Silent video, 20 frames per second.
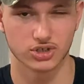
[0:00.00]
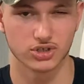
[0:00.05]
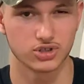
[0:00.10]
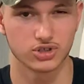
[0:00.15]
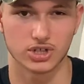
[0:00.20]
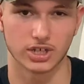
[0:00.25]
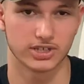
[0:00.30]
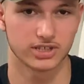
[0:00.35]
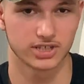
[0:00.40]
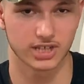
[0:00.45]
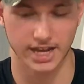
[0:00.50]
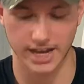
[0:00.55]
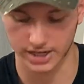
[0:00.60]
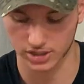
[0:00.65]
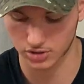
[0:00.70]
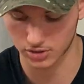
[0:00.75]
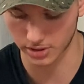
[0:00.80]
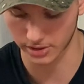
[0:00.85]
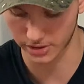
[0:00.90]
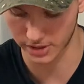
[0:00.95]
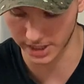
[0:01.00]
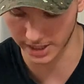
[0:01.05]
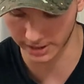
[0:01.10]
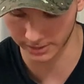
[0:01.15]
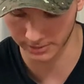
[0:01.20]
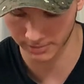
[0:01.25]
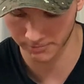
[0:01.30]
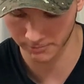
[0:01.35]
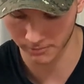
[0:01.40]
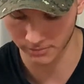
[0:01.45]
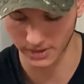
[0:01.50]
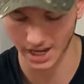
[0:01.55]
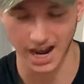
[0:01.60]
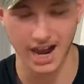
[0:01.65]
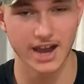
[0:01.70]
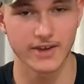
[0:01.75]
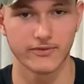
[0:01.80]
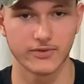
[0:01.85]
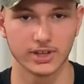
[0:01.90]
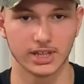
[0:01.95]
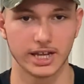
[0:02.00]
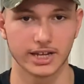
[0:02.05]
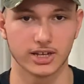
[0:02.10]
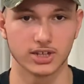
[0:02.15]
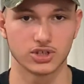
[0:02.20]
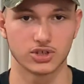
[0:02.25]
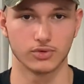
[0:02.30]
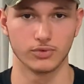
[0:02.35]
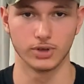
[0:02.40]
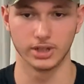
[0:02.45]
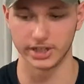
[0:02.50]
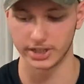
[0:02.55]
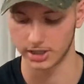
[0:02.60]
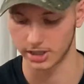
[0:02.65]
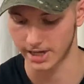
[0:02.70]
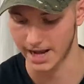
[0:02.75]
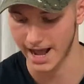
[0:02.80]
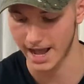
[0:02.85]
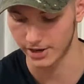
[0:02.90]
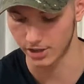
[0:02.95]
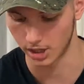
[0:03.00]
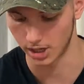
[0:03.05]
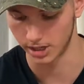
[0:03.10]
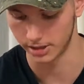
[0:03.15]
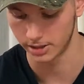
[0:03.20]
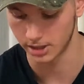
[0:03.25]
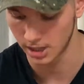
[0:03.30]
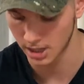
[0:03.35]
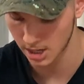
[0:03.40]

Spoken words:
Just the extra thing. I feel like it's a really good add-on.